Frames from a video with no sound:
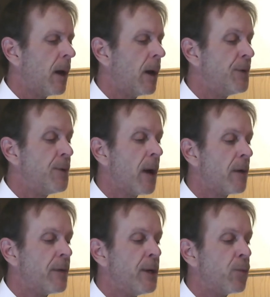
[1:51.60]
Do you
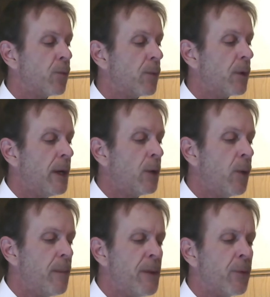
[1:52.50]
have any
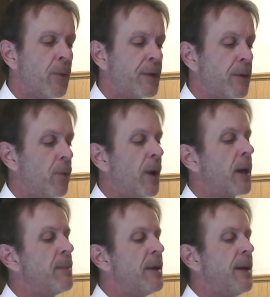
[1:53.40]
equipment
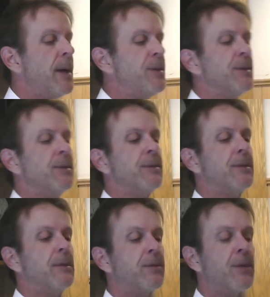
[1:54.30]
recommendations
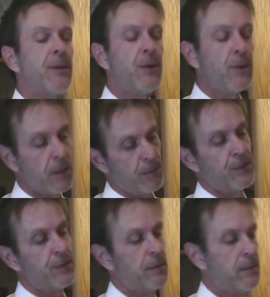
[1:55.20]
for the newcomers?